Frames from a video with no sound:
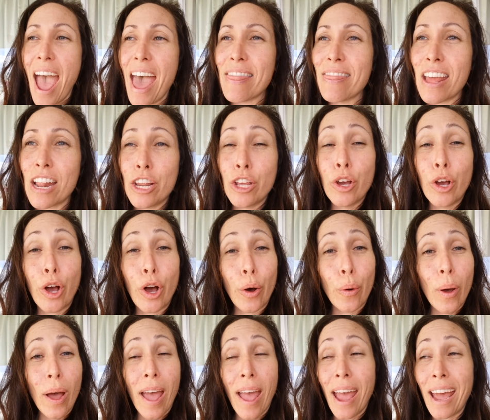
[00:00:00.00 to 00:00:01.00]
And then you
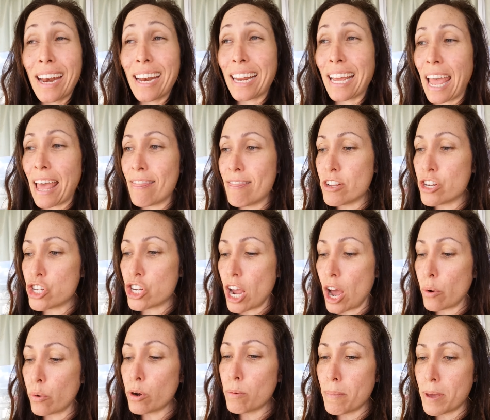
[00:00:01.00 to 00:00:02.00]
go ahead and get in the
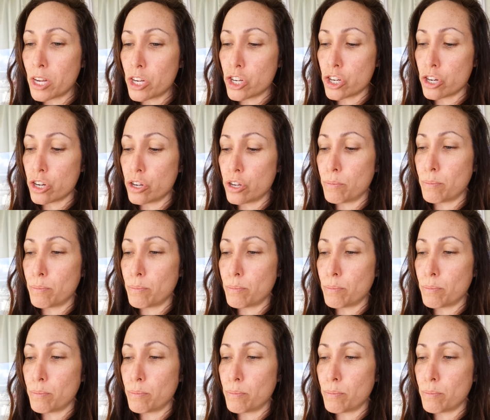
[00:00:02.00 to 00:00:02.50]
shower. Make sure